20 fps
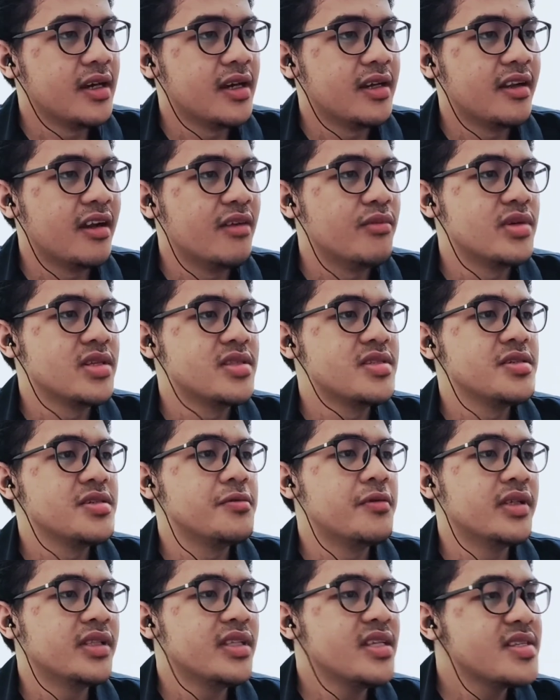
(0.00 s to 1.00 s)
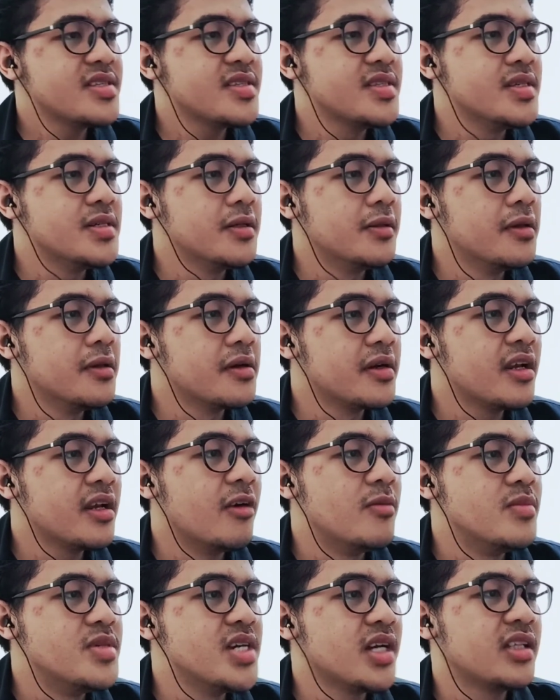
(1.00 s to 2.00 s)
number two, what is the learning
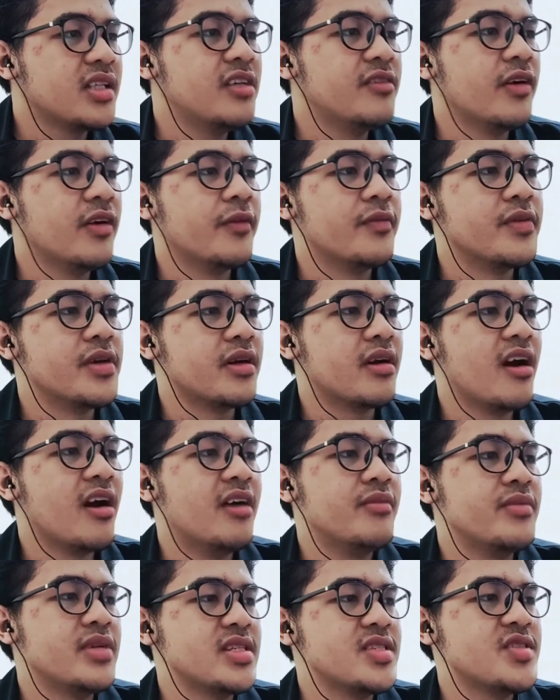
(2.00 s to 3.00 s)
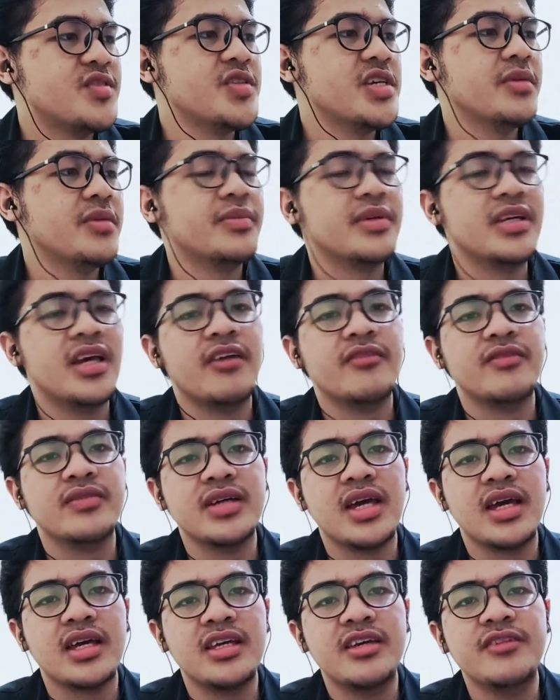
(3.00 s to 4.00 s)
objective of your comic strip?
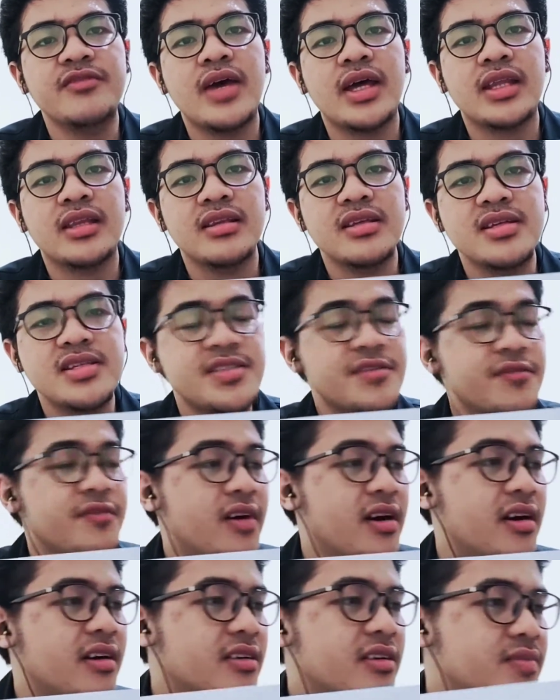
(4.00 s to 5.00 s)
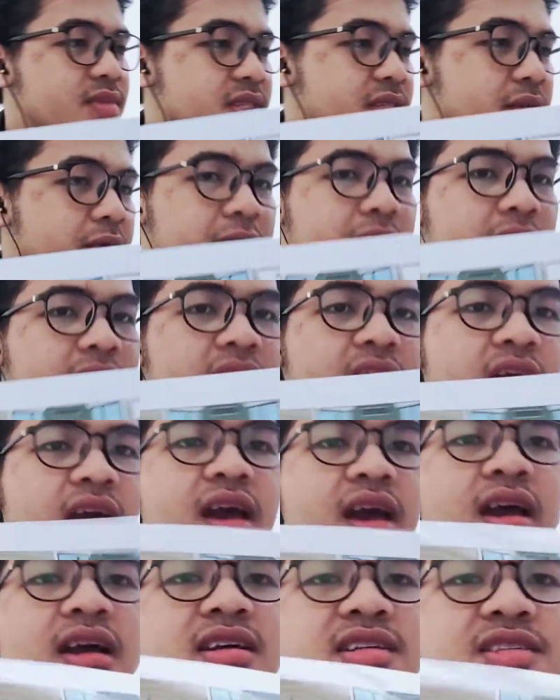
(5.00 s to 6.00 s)
Give at least 5. So
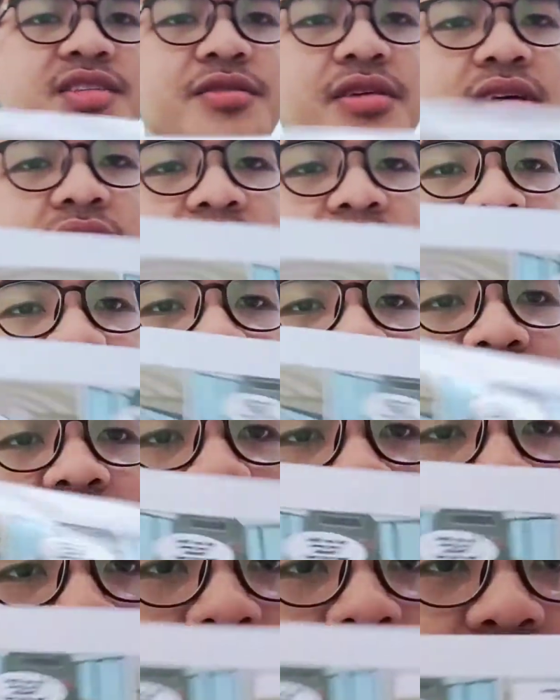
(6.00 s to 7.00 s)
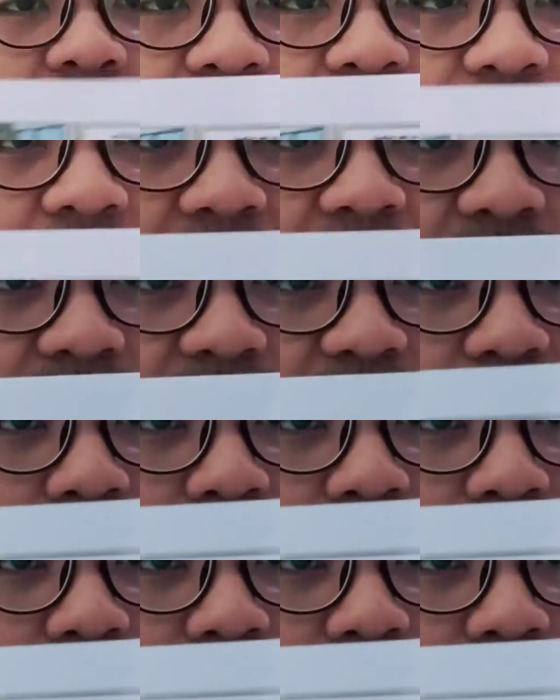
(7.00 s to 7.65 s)
as you can see, I don't know if you can see